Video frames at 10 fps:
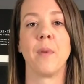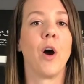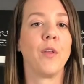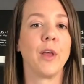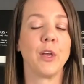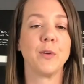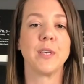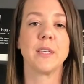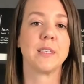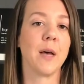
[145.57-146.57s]
are they
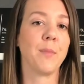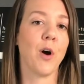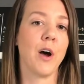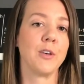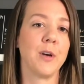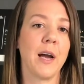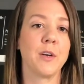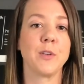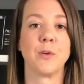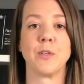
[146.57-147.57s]
using
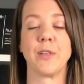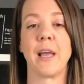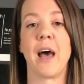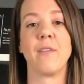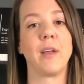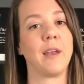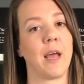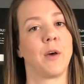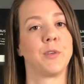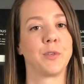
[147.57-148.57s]
subcontractors or do they have
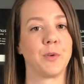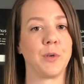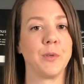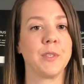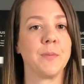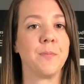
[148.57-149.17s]
in-house crews?